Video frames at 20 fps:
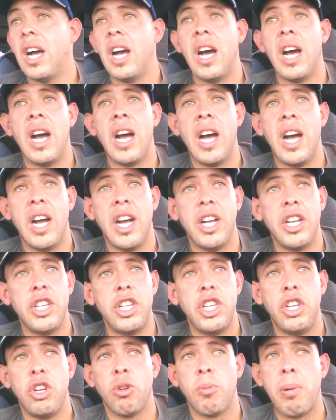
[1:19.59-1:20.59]
Uh,
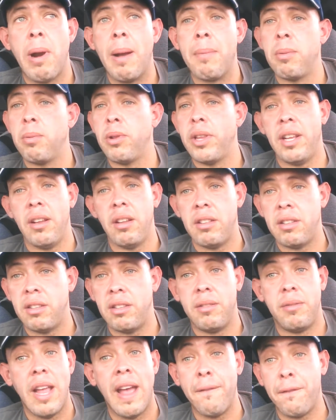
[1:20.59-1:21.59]
you're probably
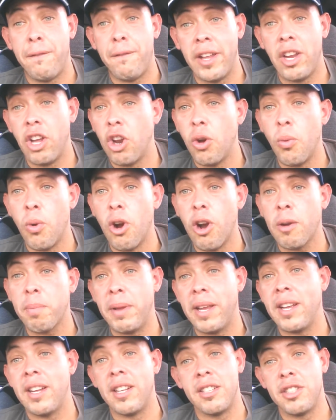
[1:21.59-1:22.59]
definitely going to work
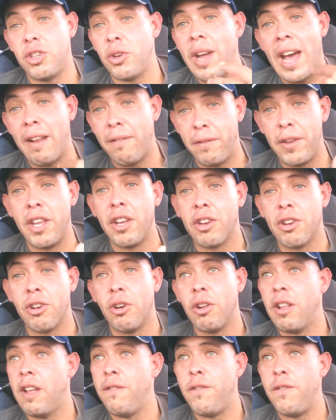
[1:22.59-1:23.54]
because you got a vehicle.